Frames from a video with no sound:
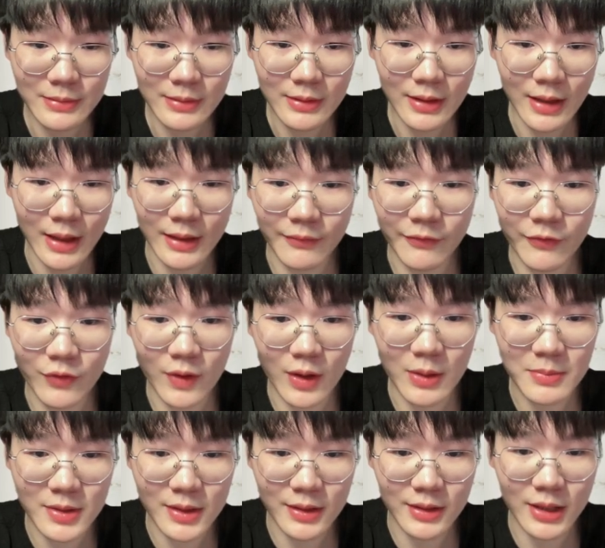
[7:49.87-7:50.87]
And
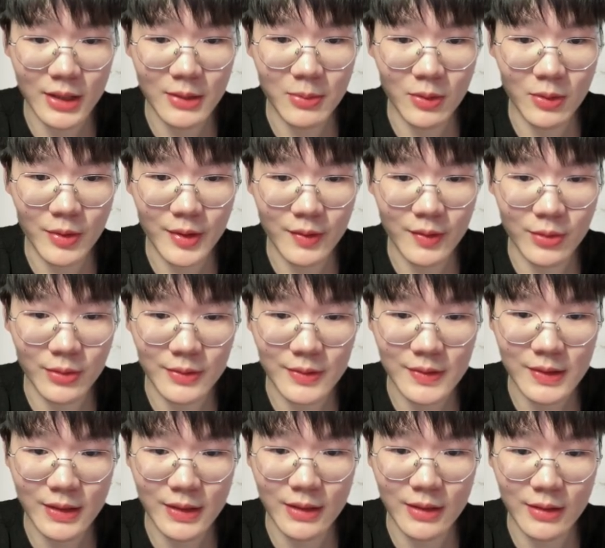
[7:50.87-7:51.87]
from the table, we could
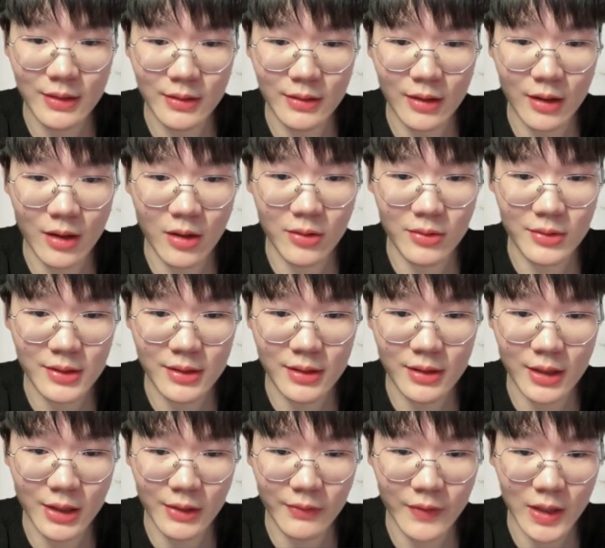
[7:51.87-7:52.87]
see all
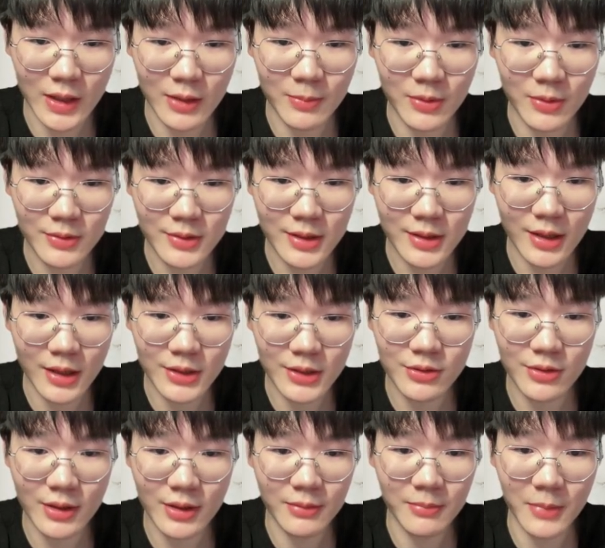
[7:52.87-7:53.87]
the available
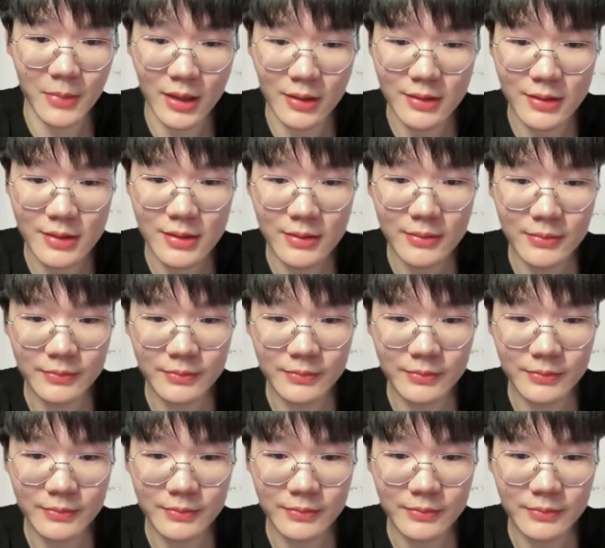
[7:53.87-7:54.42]
contract months.